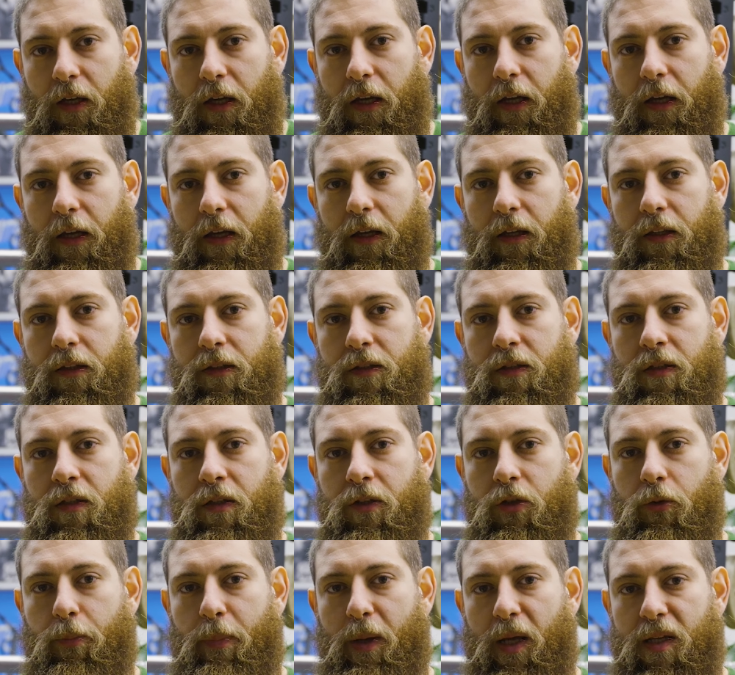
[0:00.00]
And
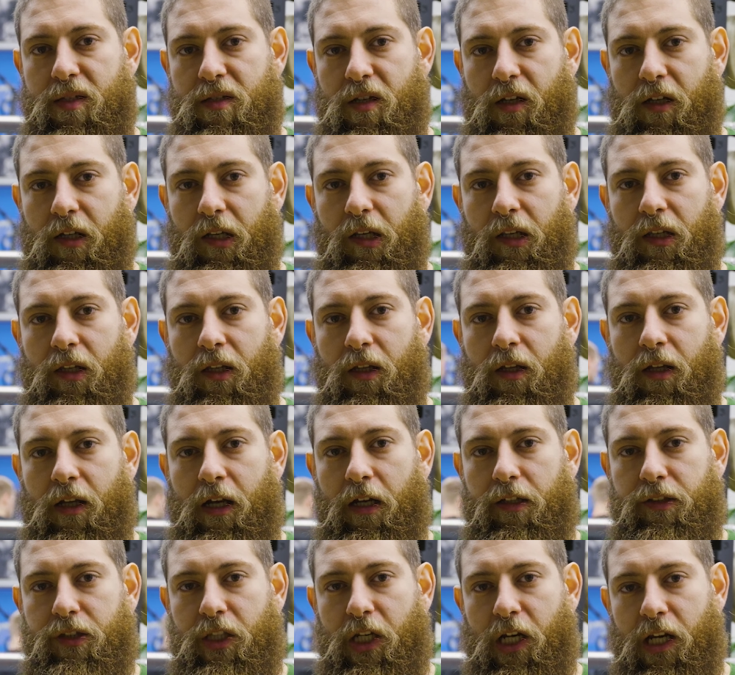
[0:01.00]
you basically
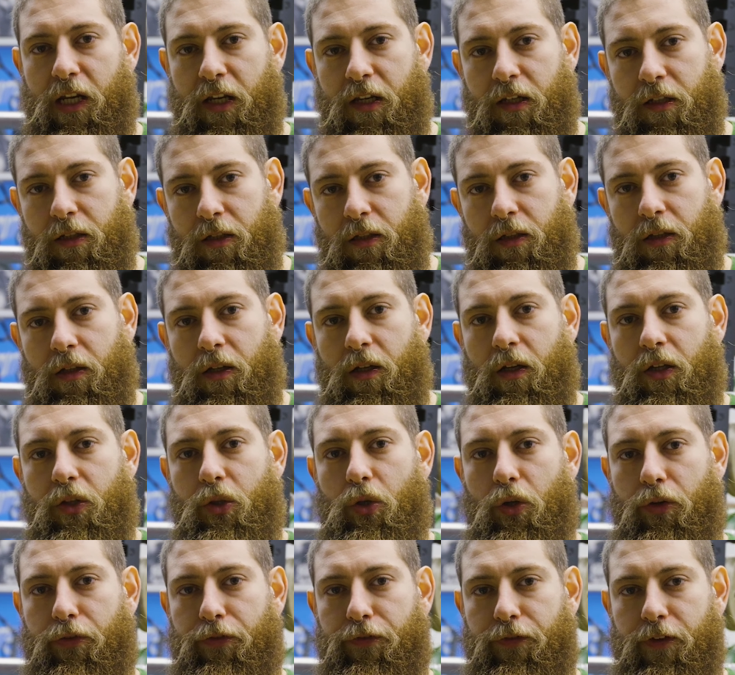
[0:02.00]
can train
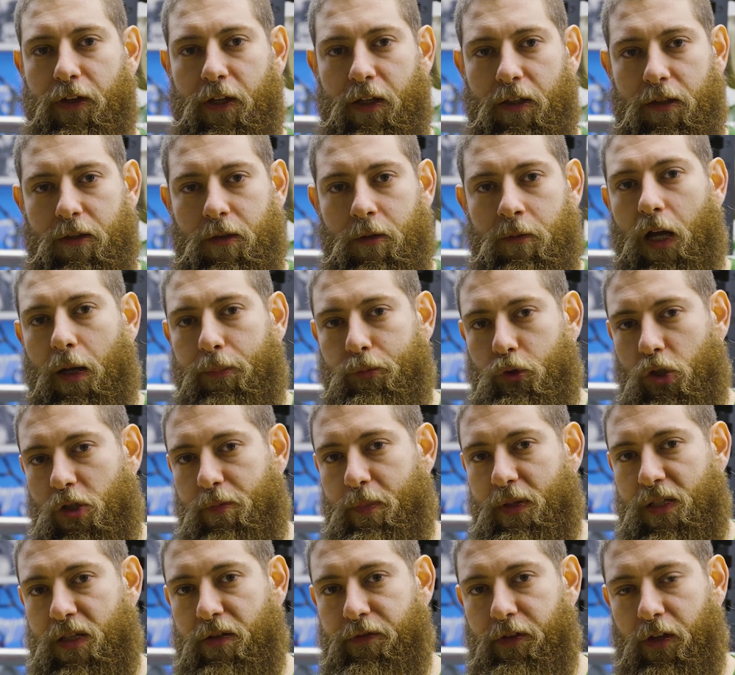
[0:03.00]
your feet up to a
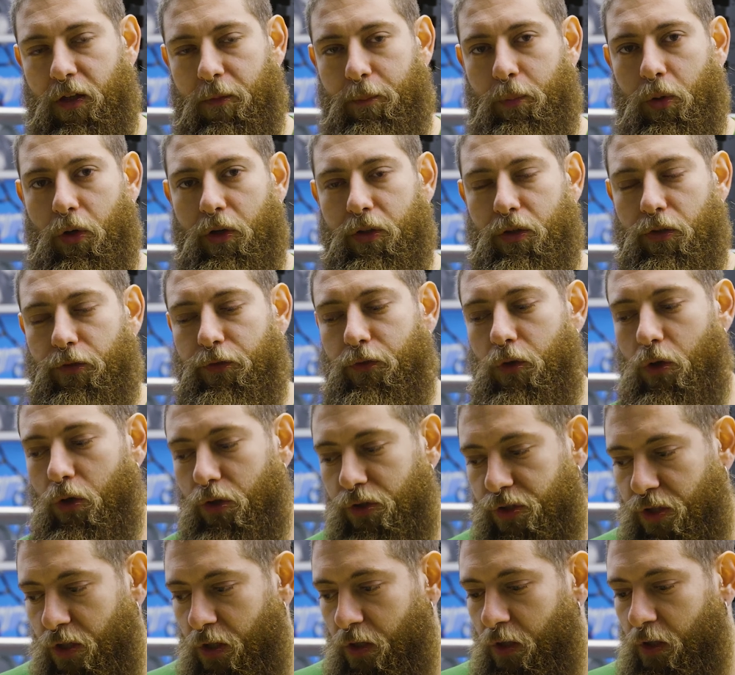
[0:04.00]
specific point, of
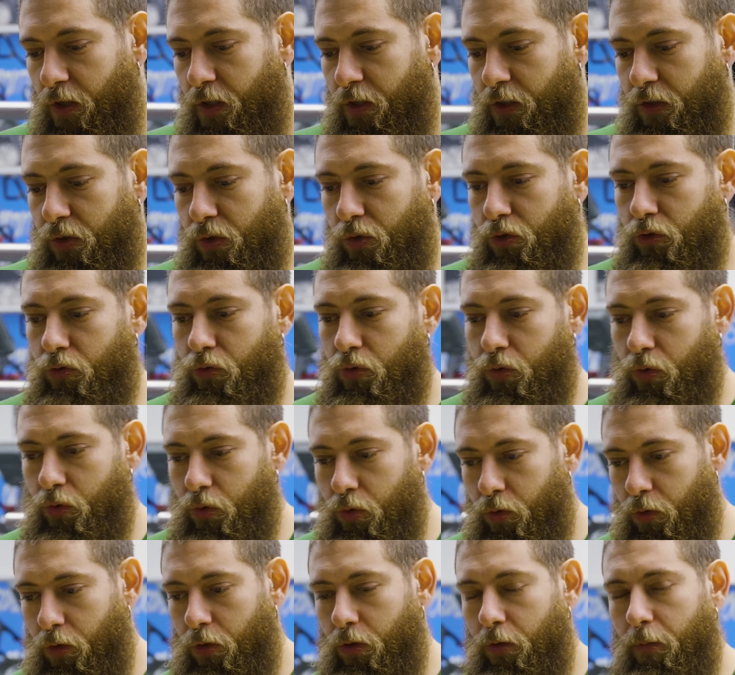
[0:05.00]
course,
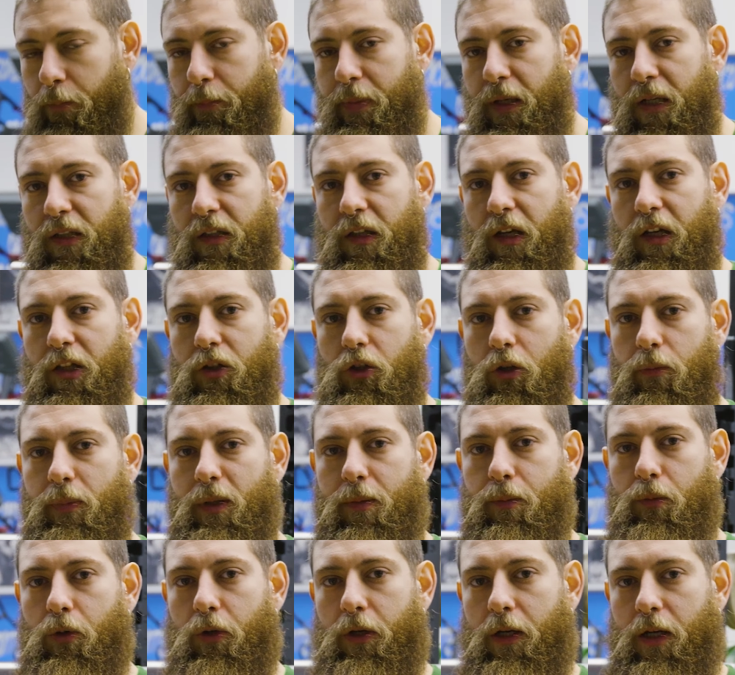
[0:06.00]
to build a little
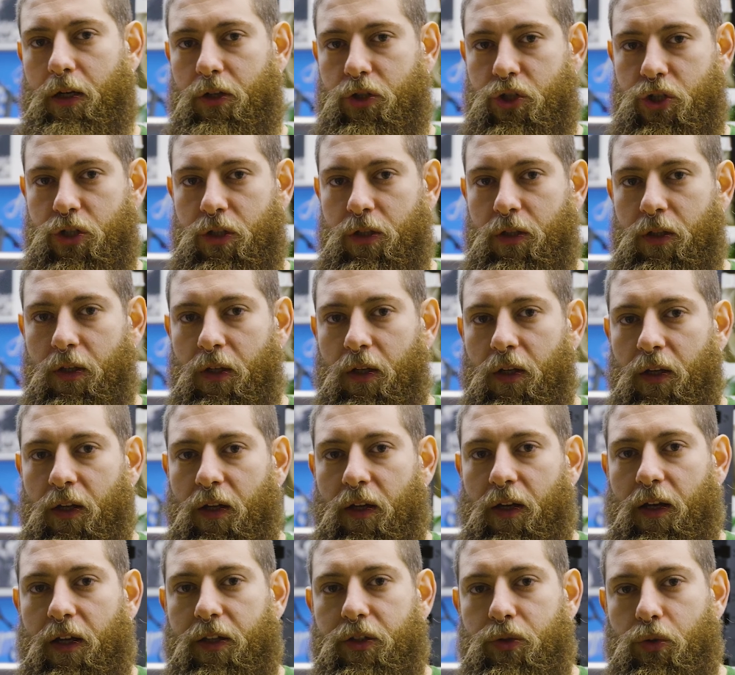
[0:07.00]
bit more arch.
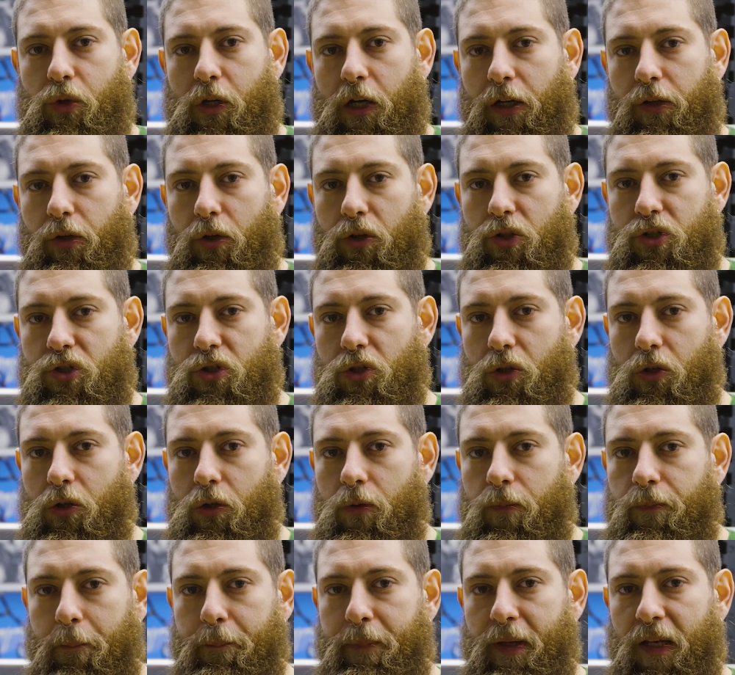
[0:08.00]
And you can
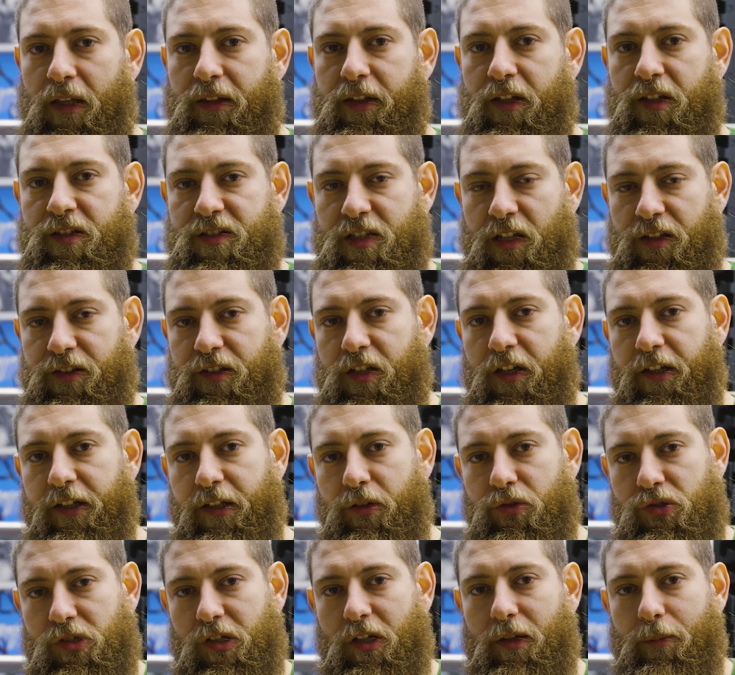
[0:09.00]
also build
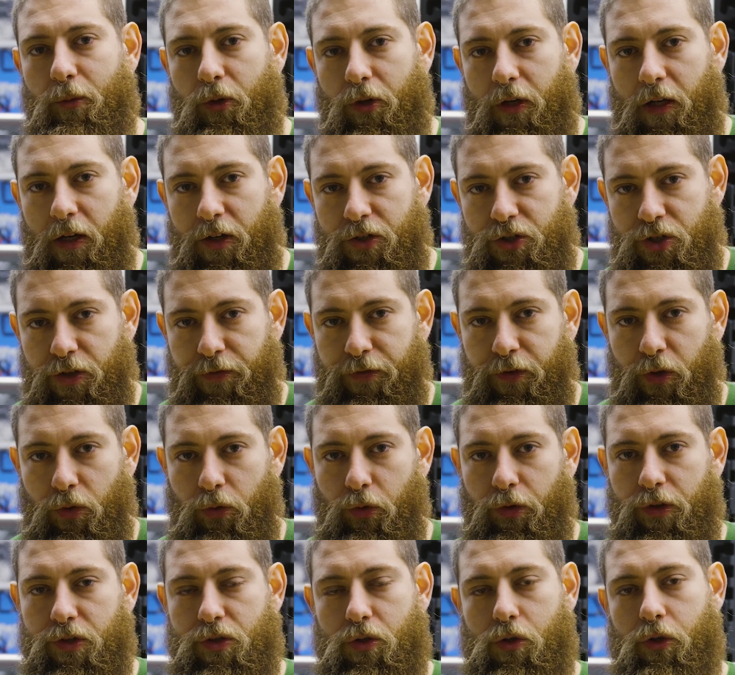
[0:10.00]
instantaneously more arch if you
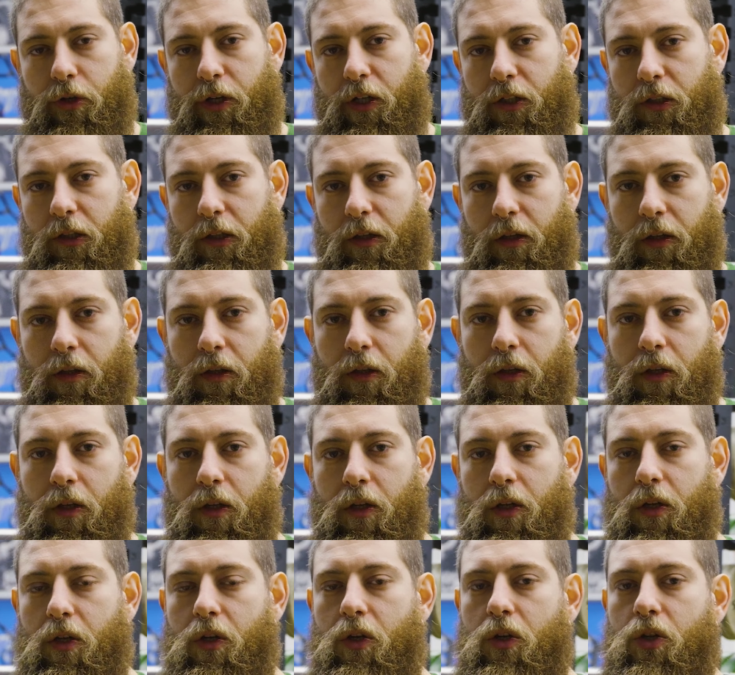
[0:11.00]
do this correctly.
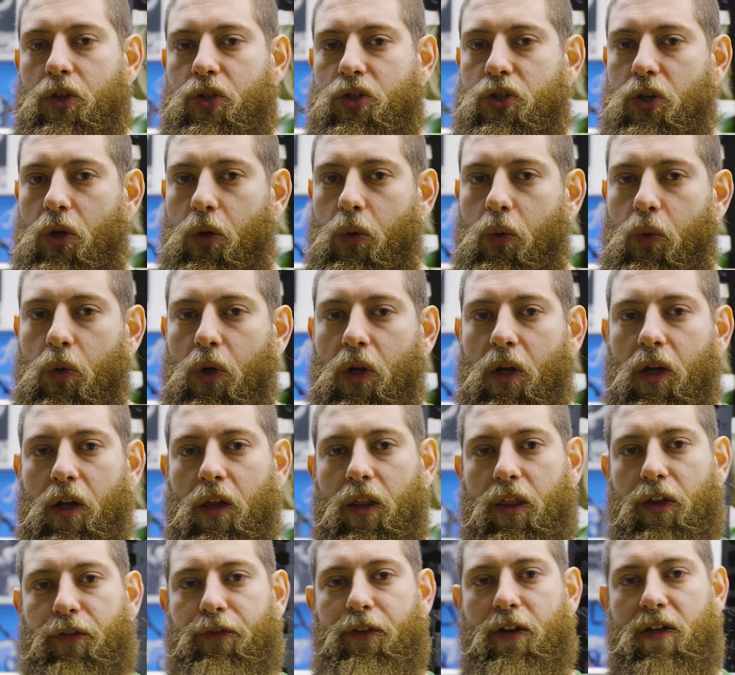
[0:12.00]
So
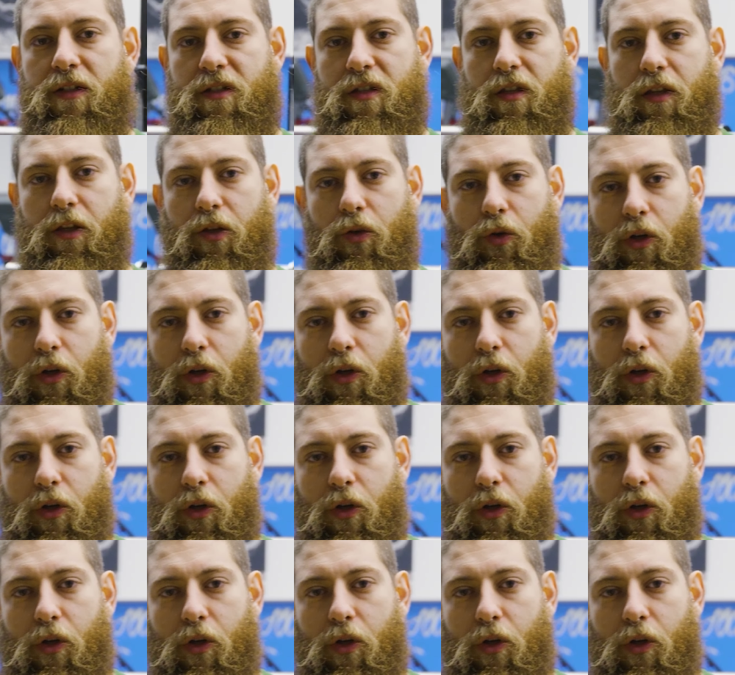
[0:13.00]
the first thing